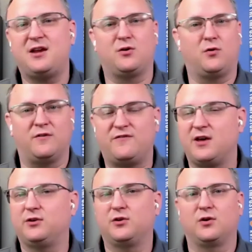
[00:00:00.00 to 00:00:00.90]
or a
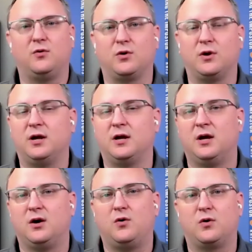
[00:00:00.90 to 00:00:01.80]
failure or
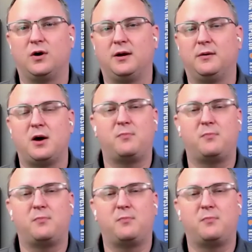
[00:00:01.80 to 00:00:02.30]
a